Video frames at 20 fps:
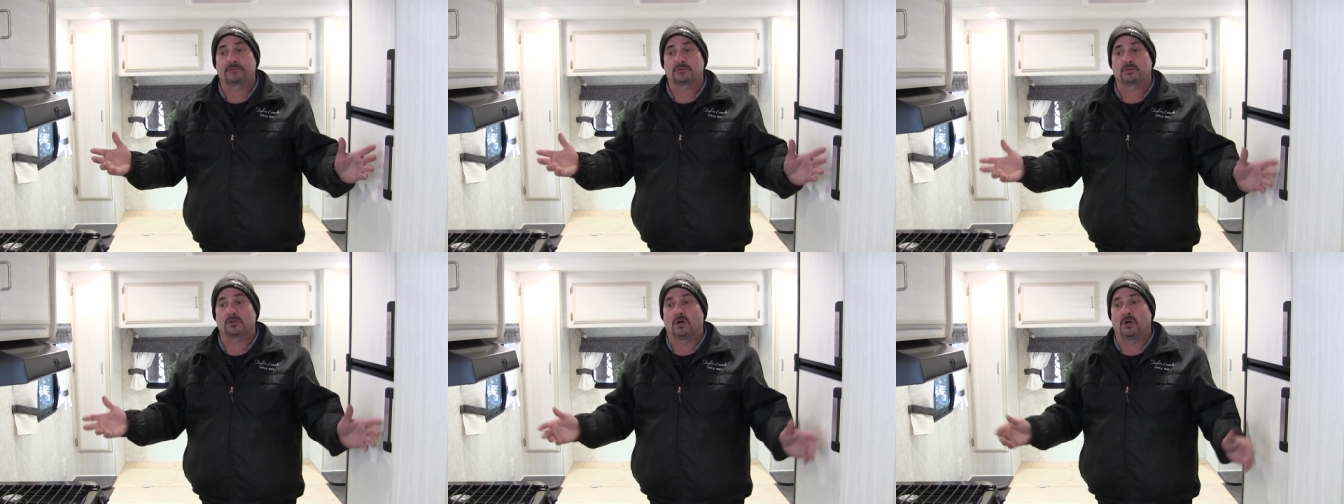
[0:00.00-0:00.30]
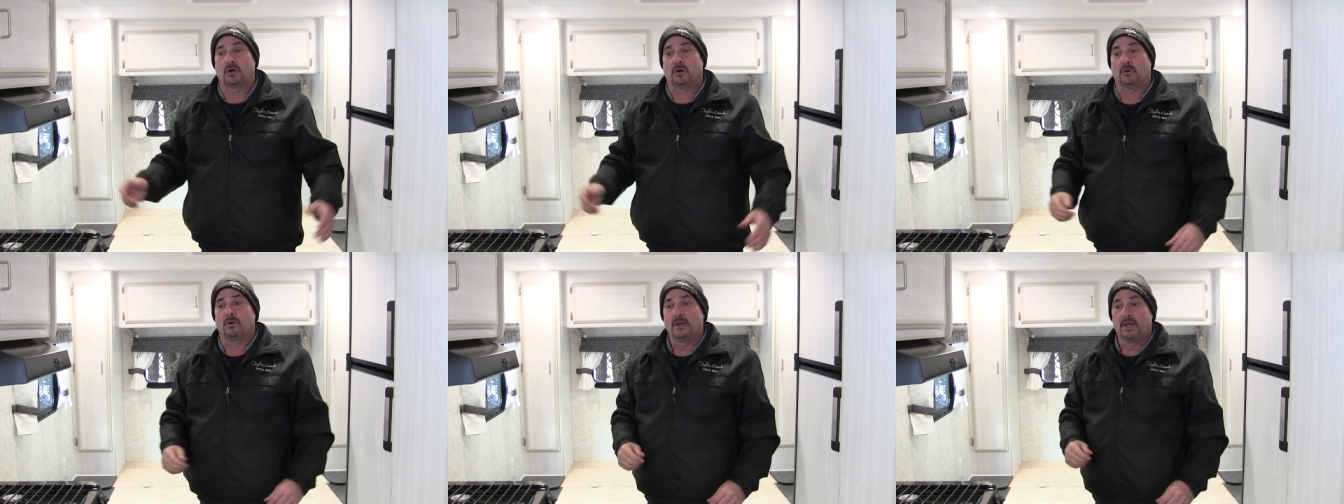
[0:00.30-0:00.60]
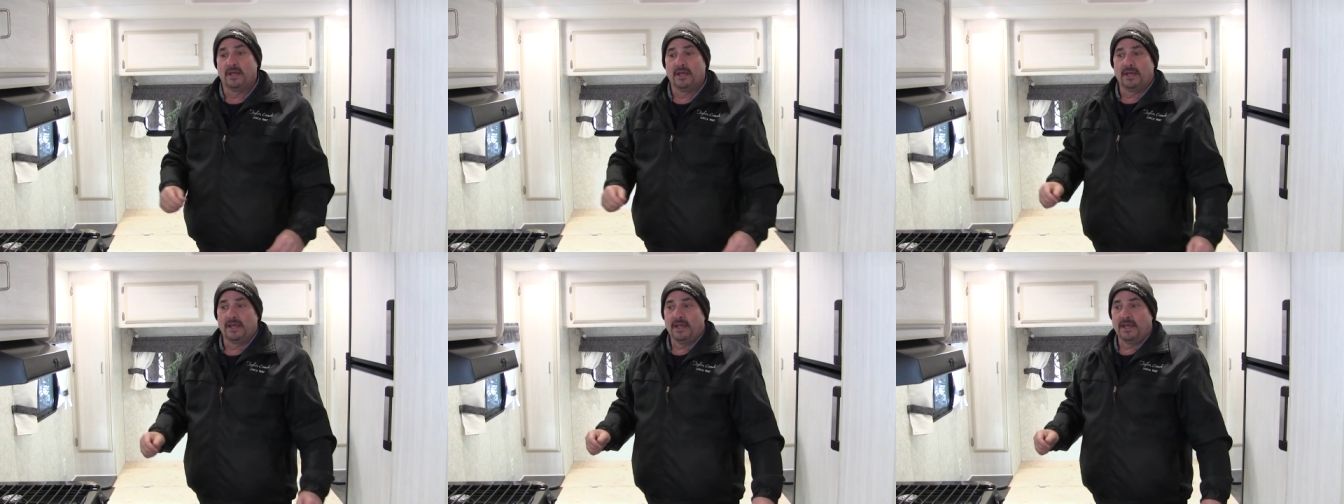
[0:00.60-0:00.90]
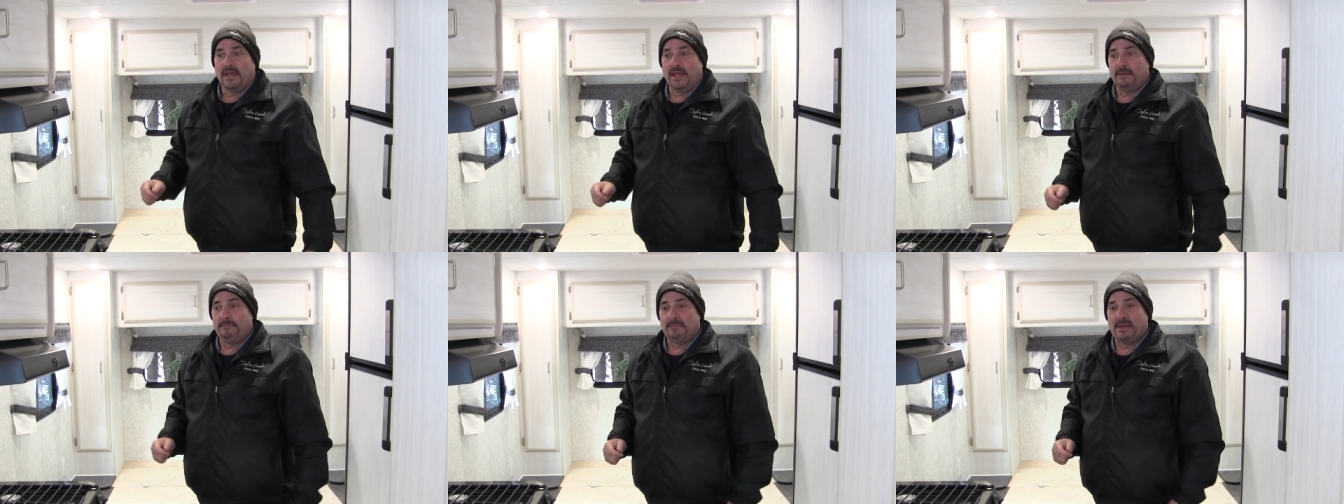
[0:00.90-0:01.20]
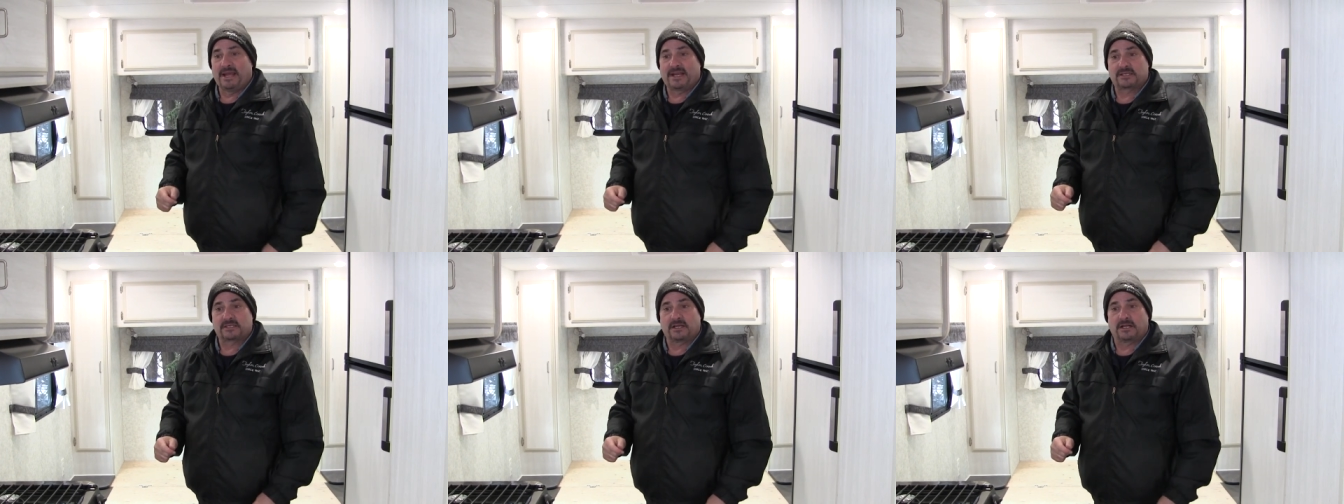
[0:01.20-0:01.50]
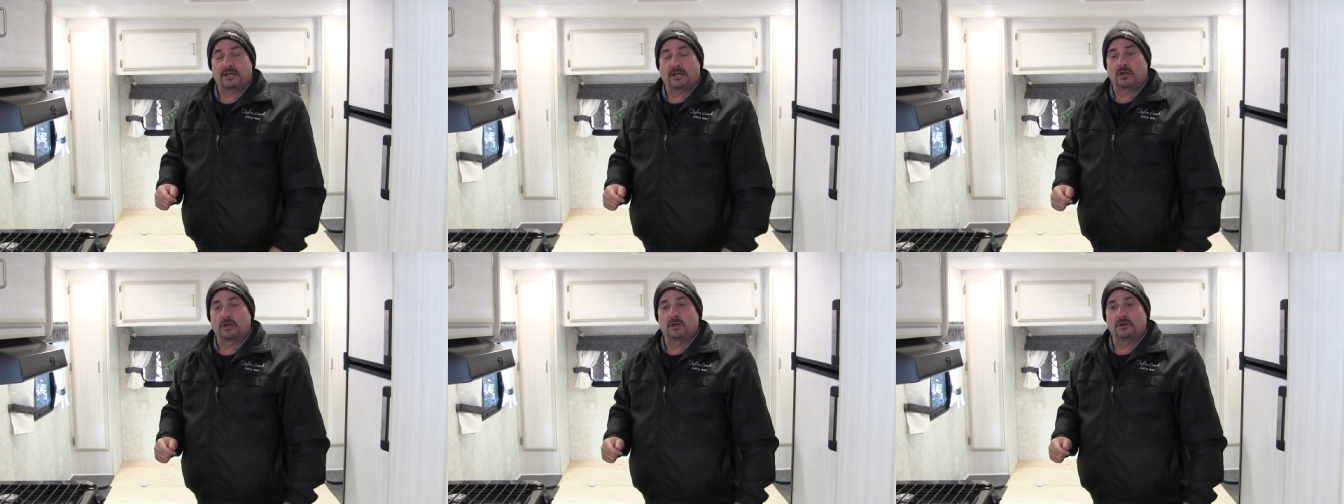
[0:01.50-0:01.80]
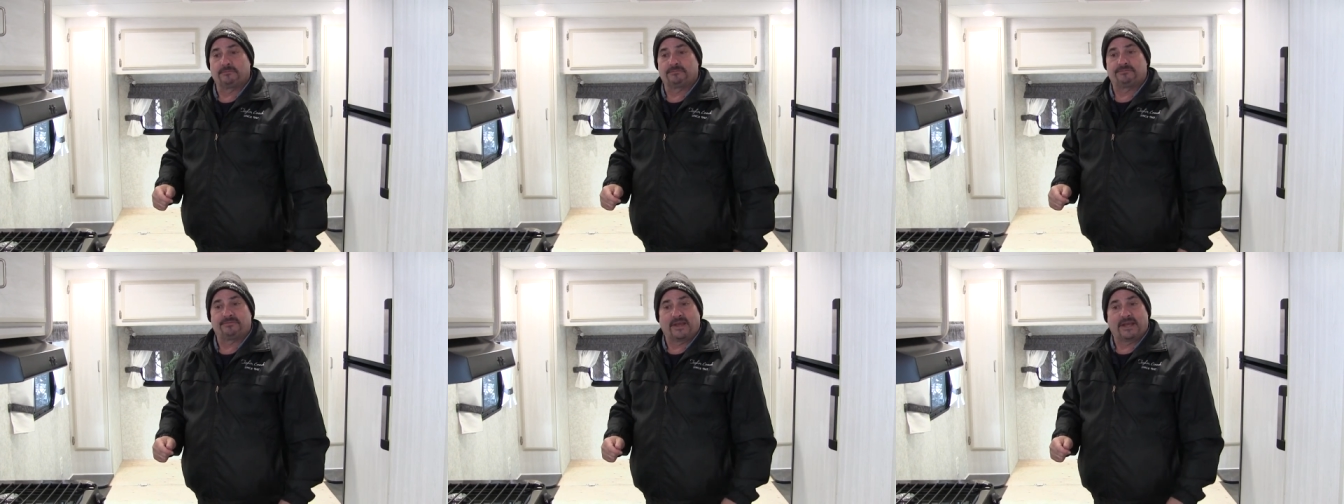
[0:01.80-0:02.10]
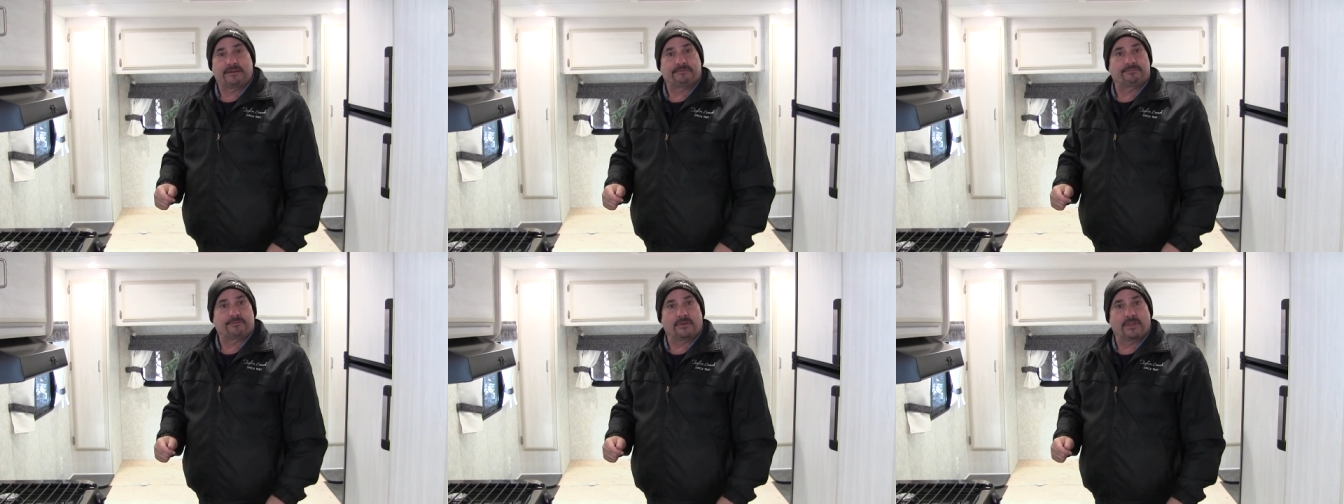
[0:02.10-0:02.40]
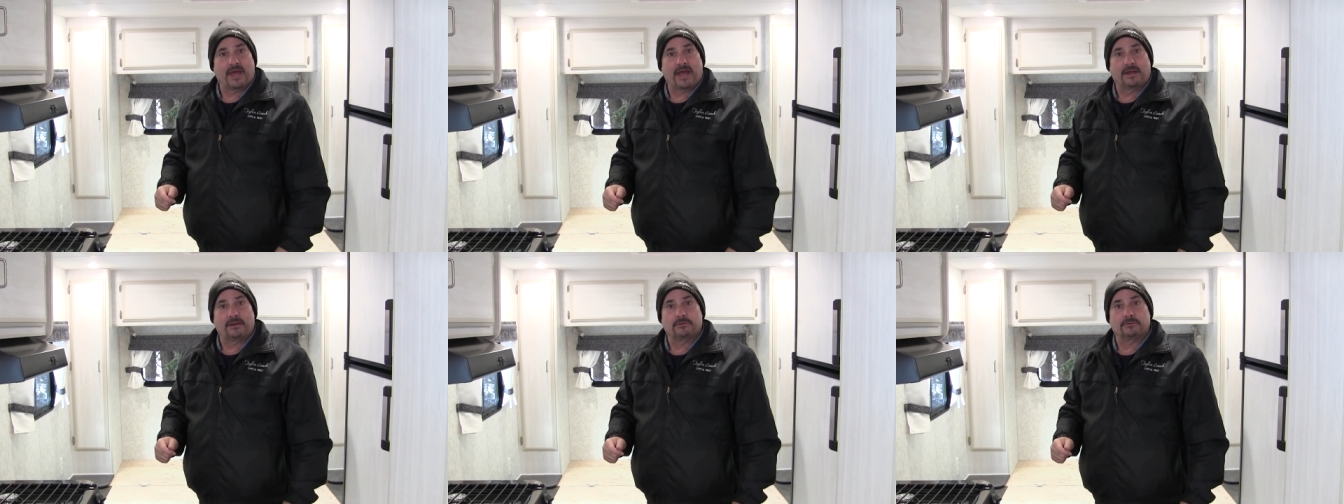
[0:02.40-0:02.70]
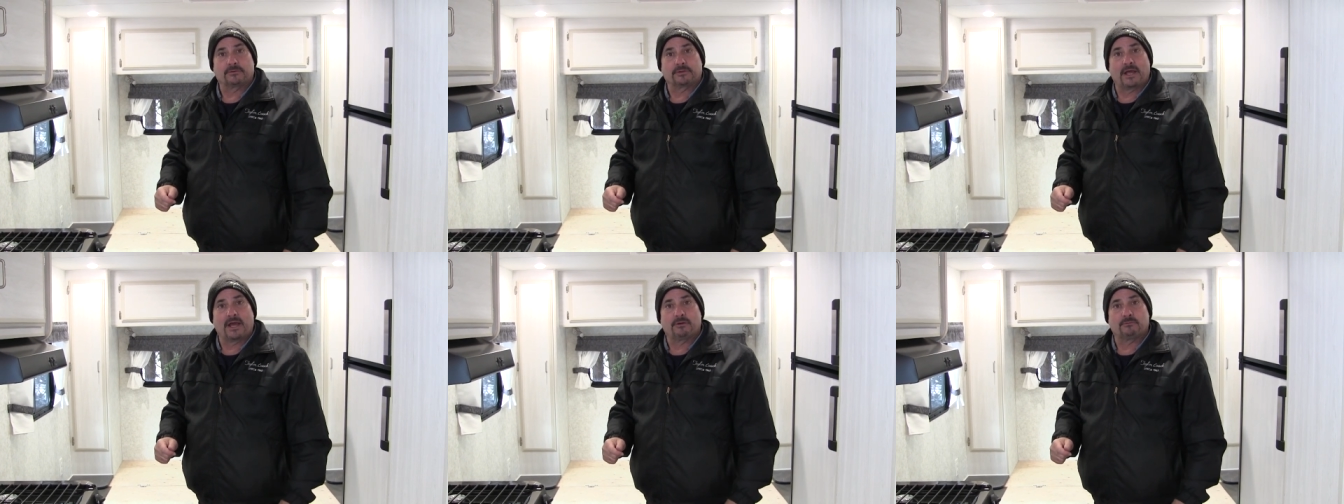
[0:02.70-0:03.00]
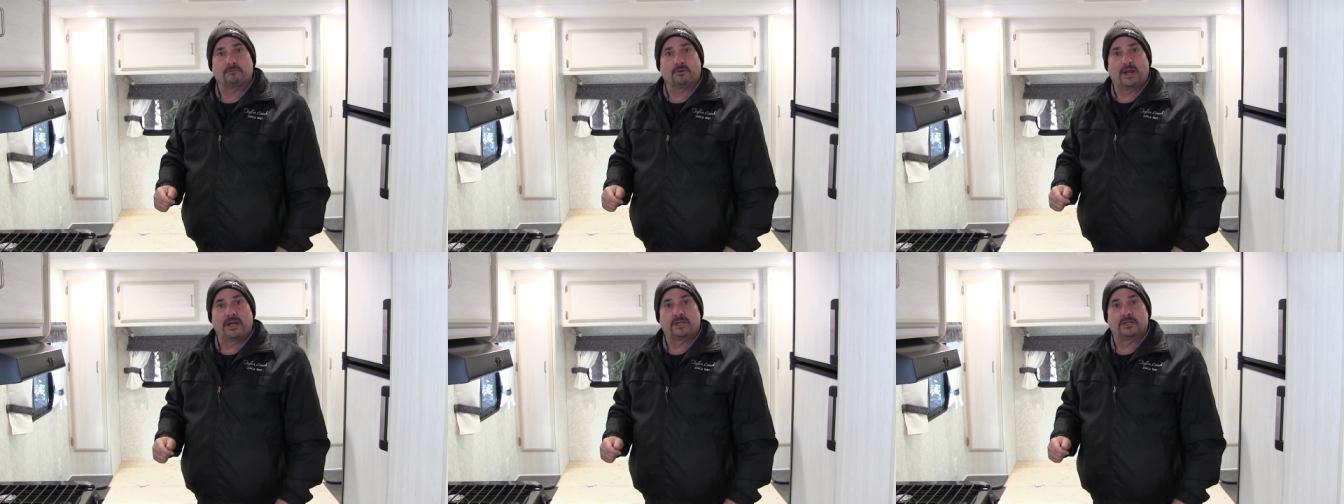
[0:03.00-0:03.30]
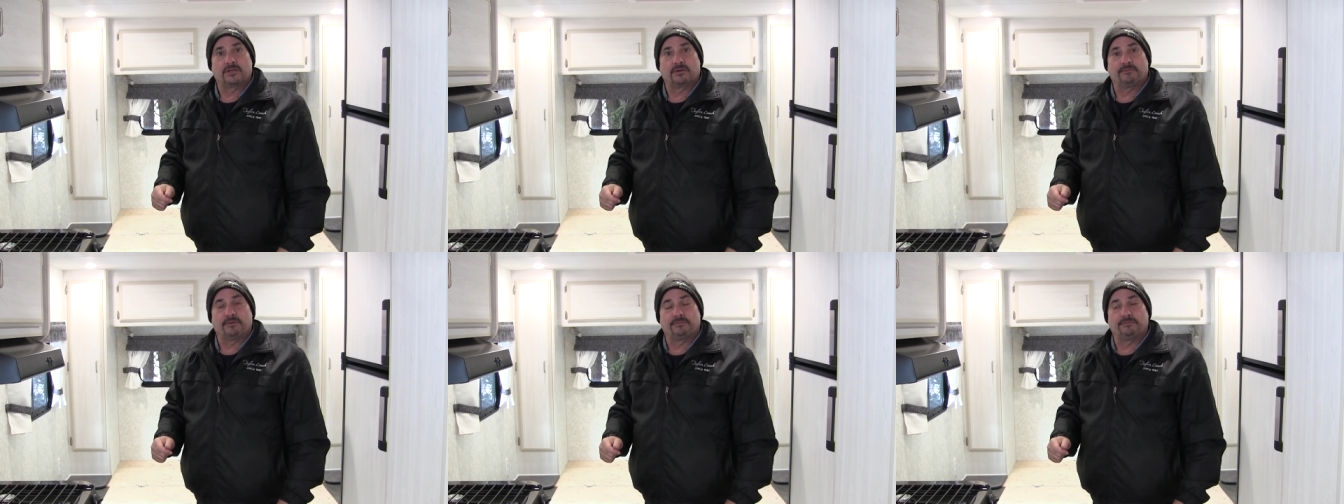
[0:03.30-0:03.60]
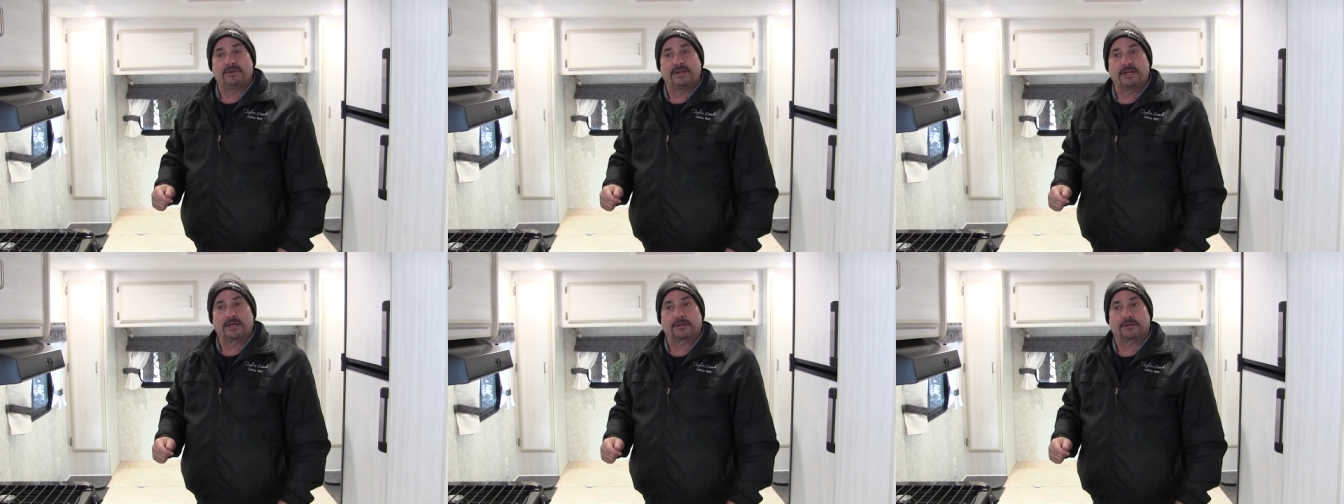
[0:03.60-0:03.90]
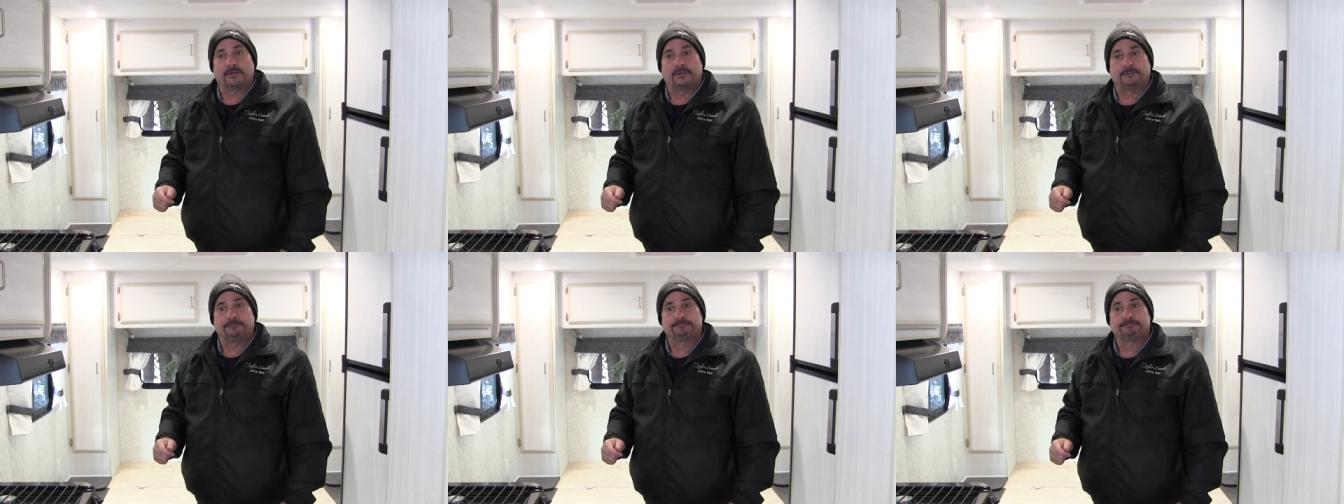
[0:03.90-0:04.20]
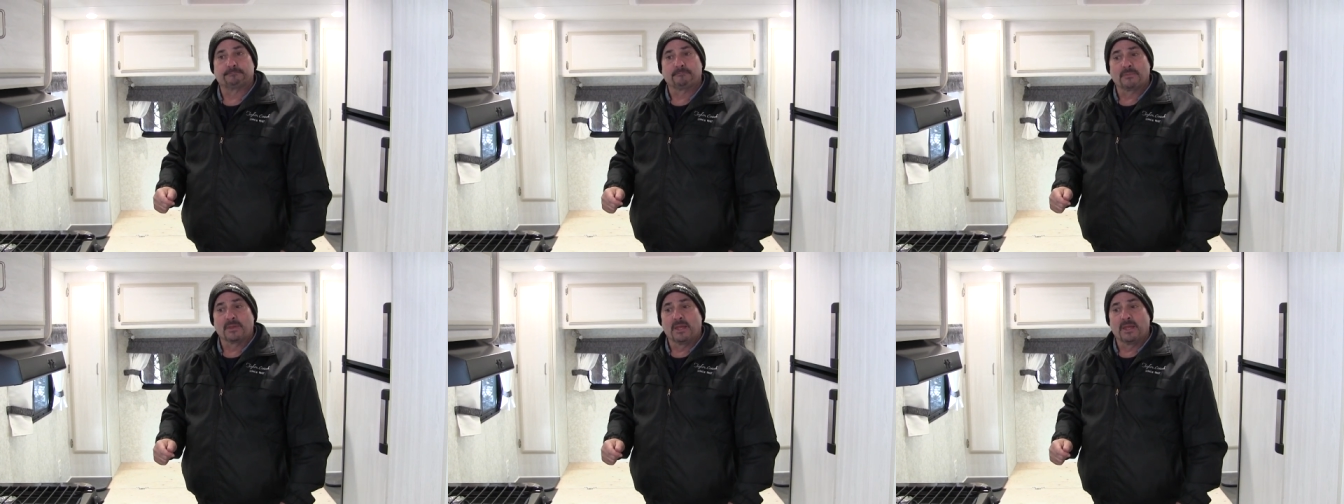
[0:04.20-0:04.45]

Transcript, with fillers: So it makes it a good fit for that, that range of a vehicle.